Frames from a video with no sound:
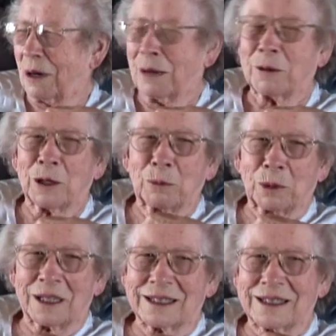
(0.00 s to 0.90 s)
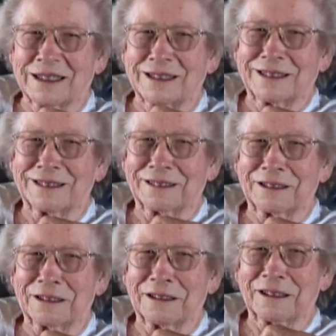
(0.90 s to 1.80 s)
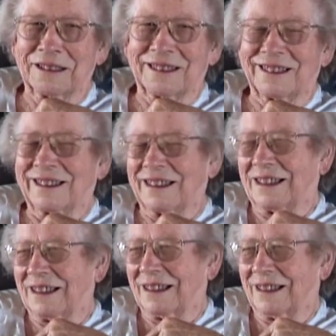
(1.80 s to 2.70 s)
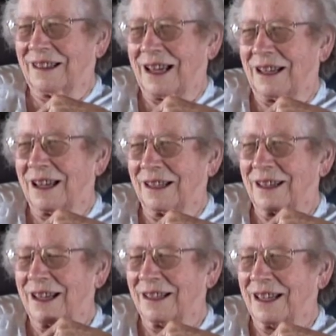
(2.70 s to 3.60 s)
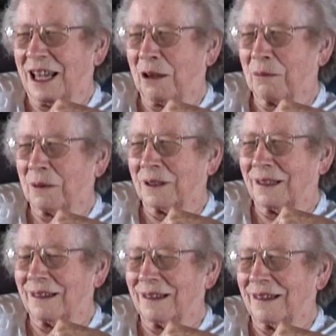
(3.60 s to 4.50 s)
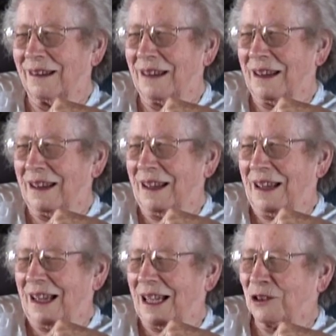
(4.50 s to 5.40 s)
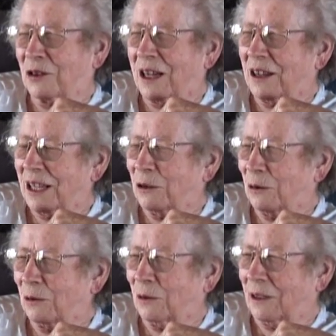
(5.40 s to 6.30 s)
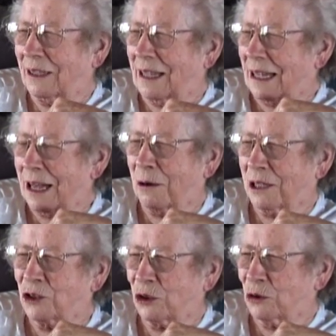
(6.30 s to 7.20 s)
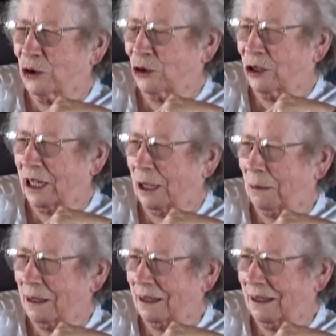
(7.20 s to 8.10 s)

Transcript: Primary president, and I like that name. And I was trying to think how I chose your name.